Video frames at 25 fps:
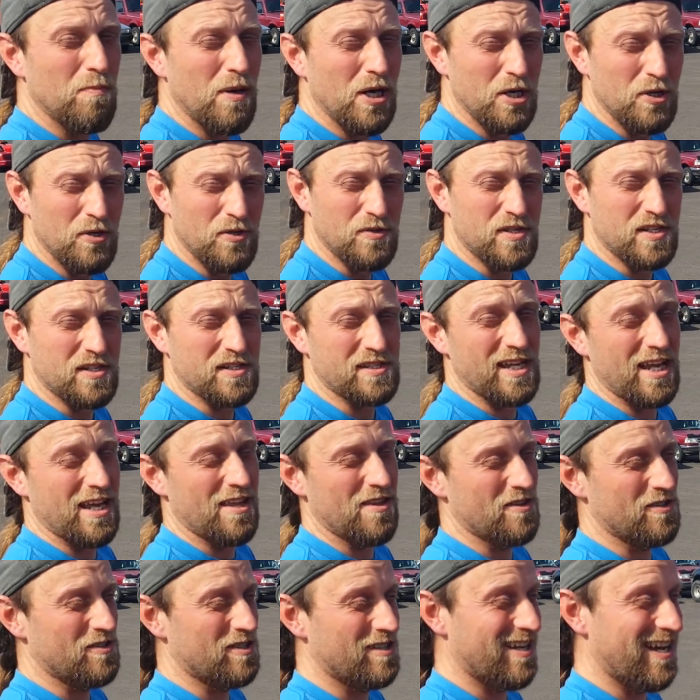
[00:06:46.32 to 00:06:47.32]
But who's to say
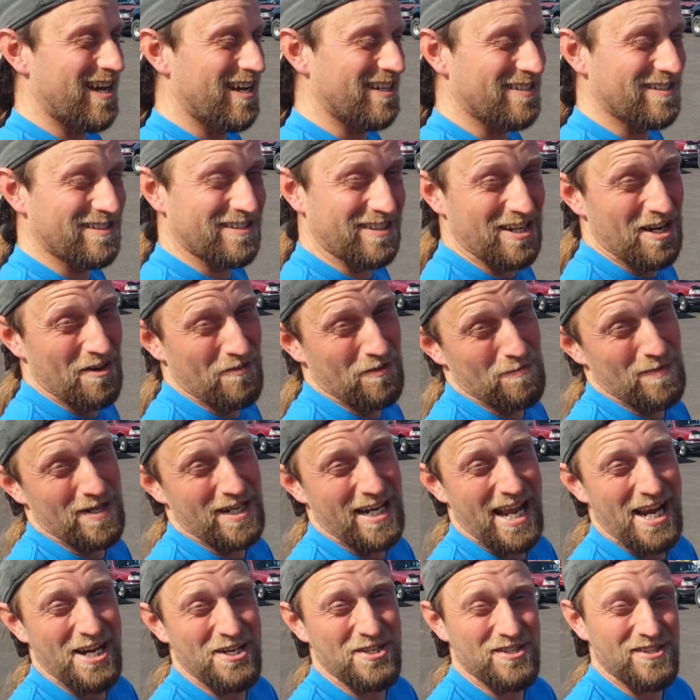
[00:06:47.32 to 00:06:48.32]
there's not
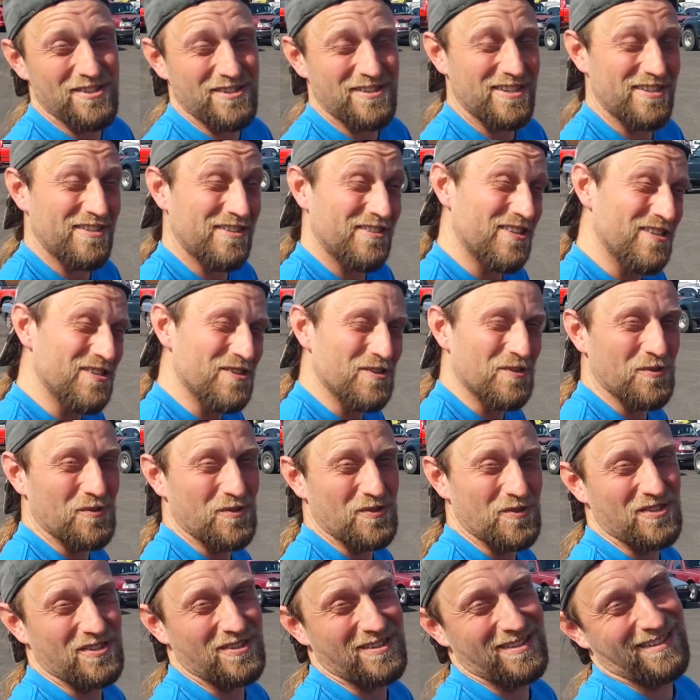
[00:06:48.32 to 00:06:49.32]
government agents in
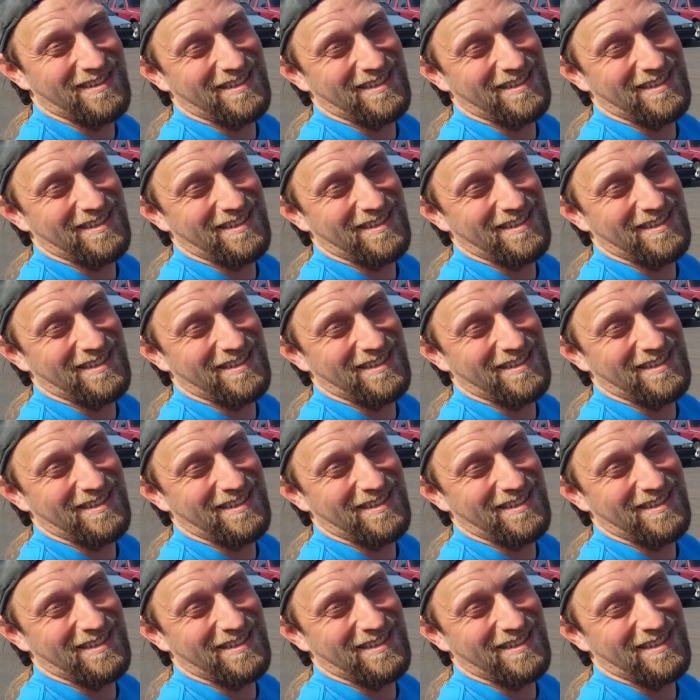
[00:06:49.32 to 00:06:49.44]
those?